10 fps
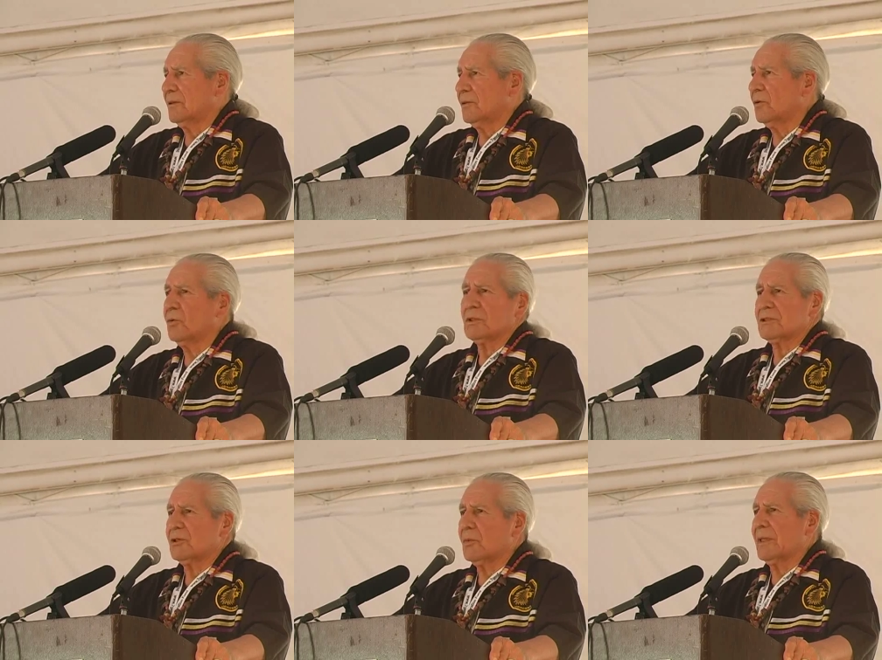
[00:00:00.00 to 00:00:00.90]
who was
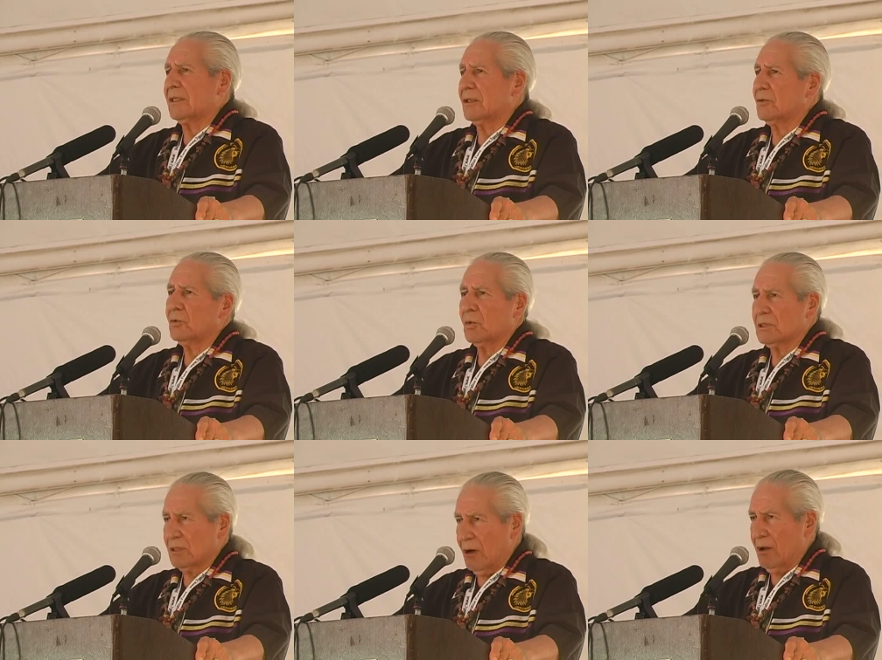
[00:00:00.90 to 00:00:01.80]
human and who
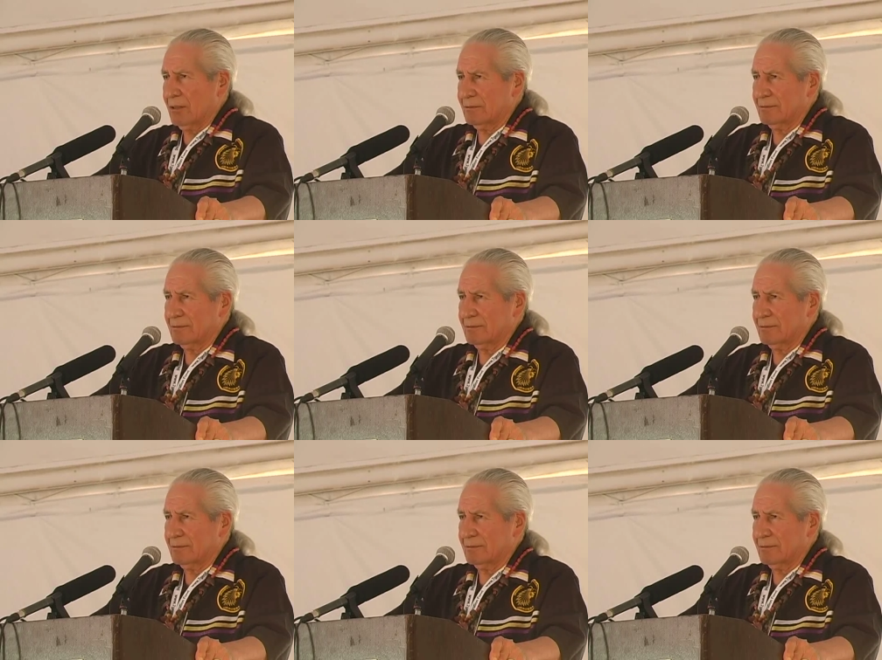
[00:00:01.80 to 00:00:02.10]
was not.